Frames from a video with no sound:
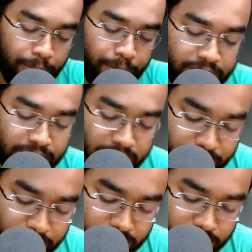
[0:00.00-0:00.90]
Precedence
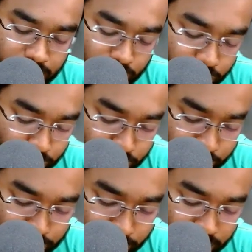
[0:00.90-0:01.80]
means
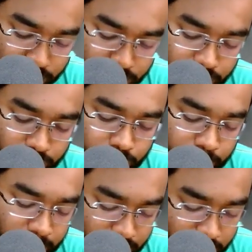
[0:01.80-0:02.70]
which one would
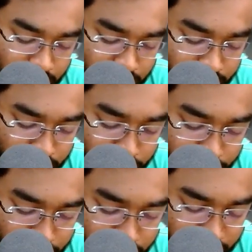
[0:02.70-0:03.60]
be
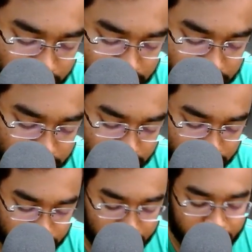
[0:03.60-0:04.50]
evaluated first.
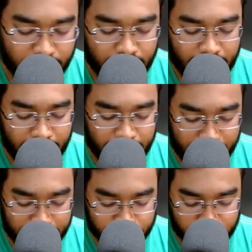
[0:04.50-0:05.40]
Okay. And
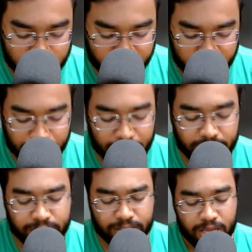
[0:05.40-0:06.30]
associativity
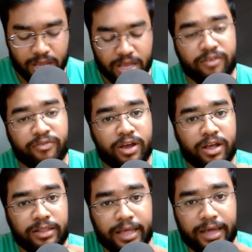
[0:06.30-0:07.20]
means if
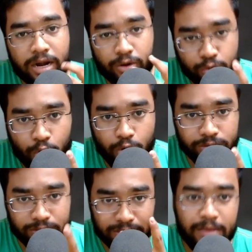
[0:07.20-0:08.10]
there are two
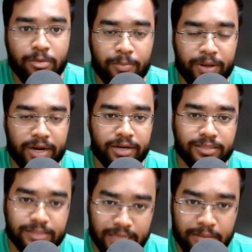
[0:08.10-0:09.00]
same
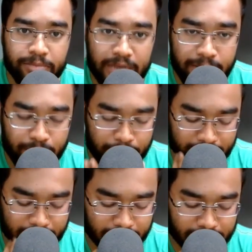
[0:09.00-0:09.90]
operators, same type
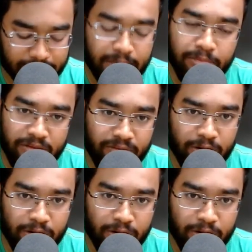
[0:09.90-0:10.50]
operator, same level